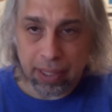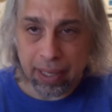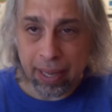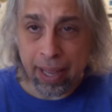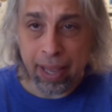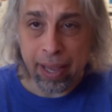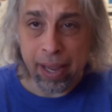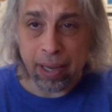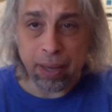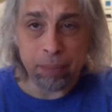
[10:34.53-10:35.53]

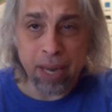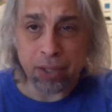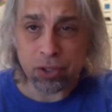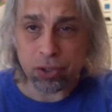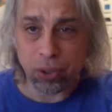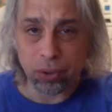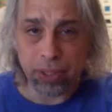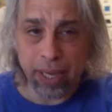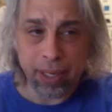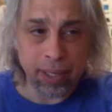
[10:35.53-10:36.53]
I am not sold
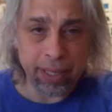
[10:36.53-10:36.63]
yet on